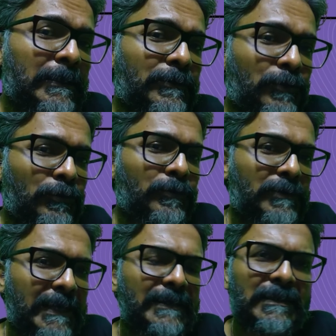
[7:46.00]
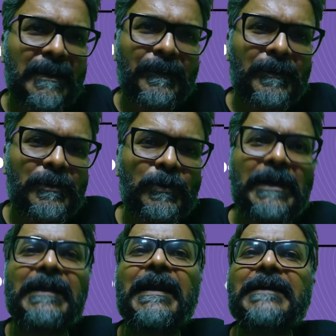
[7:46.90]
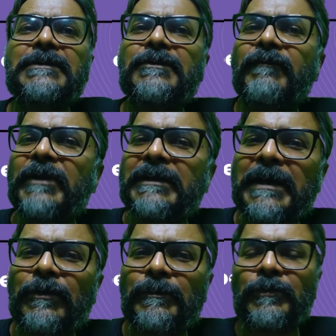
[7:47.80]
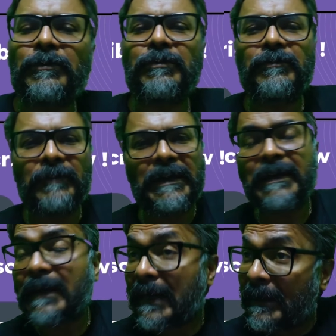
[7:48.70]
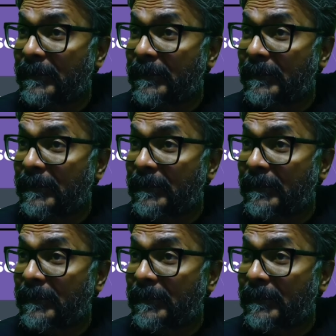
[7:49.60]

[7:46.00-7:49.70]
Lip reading: So take the subscription, you get an access of the entire group 2. Wherein I am